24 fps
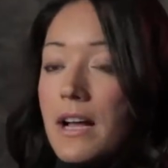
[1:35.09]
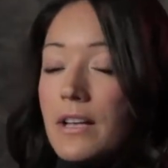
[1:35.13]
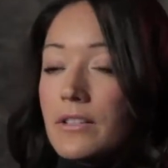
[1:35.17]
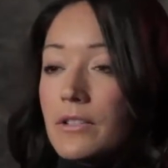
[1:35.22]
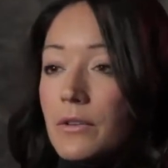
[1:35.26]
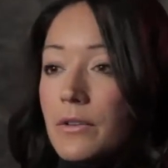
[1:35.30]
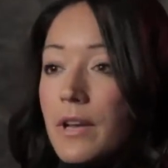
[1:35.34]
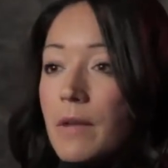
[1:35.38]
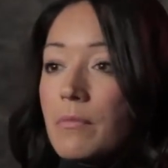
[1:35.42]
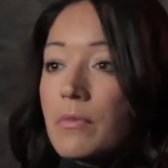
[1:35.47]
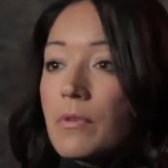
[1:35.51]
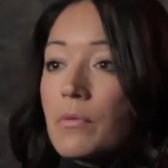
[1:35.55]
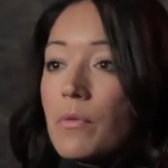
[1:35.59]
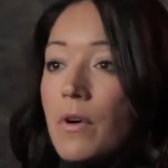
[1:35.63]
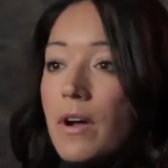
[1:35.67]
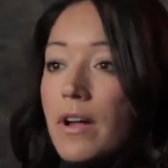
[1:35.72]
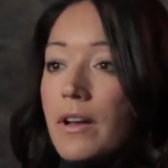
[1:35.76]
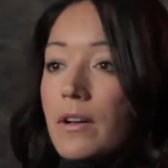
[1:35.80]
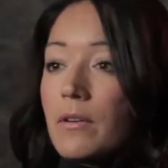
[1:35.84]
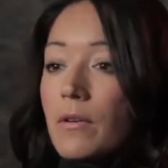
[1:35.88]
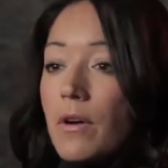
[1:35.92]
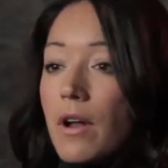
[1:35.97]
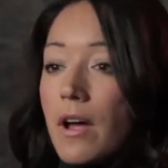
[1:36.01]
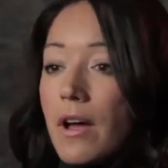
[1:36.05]
So number
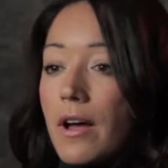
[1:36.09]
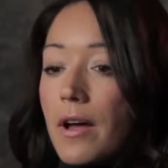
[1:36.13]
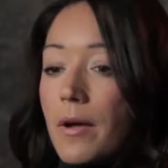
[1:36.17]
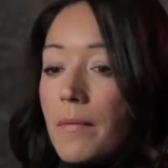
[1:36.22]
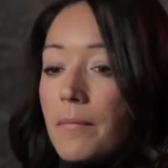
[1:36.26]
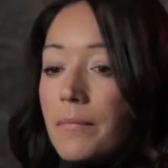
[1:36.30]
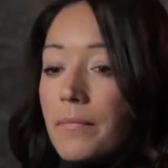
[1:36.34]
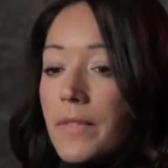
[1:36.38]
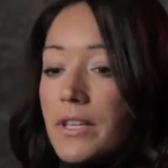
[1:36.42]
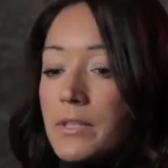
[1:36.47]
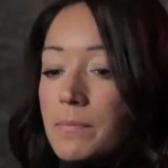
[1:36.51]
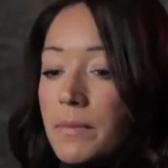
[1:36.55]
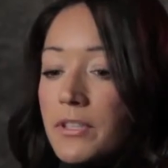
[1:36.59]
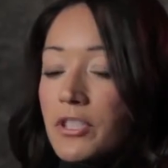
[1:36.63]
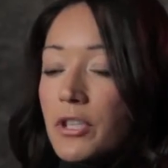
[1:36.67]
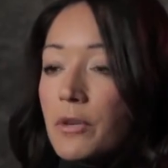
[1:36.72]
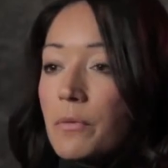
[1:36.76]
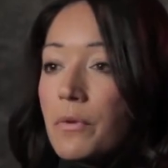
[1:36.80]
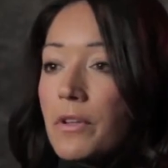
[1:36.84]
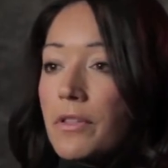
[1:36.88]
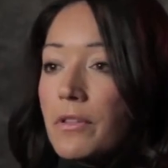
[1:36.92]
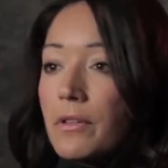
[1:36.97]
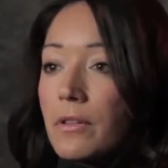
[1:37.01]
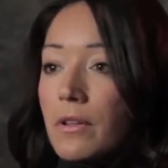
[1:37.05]
one,
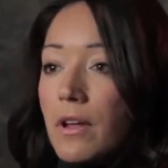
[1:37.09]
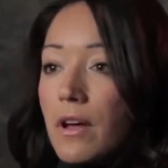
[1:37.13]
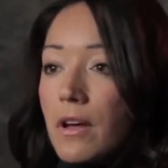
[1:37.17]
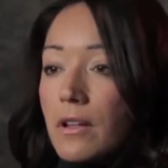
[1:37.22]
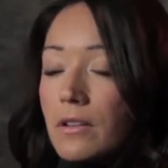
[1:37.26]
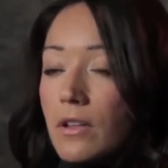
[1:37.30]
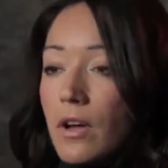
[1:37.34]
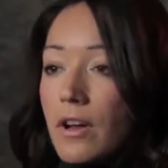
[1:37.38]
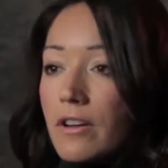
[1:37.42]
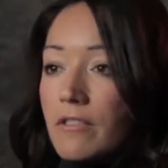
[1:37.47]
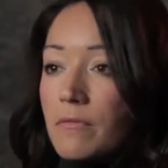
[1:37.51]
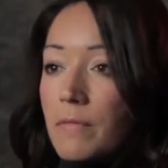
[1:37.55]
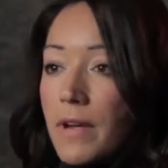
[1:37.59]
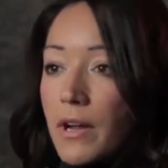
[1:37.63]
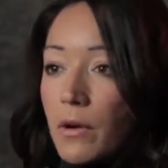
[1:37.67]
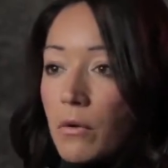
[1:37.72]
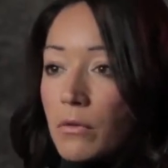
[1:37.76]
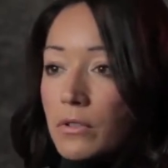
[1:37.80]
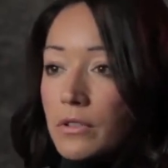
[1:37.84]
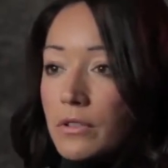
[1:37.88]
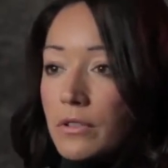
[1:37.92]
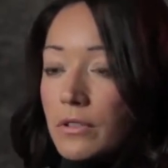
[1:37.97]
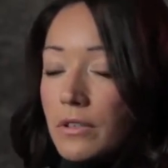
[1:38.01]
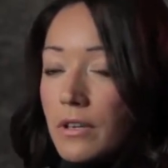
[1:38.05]
especially with a lot of my
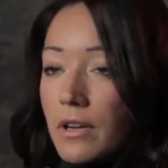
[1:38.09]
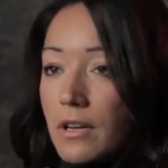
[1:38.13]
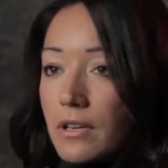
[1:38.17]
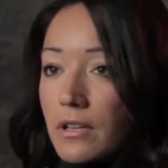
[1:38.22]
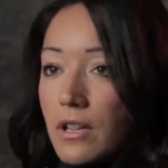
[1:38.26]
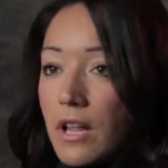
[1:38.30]
older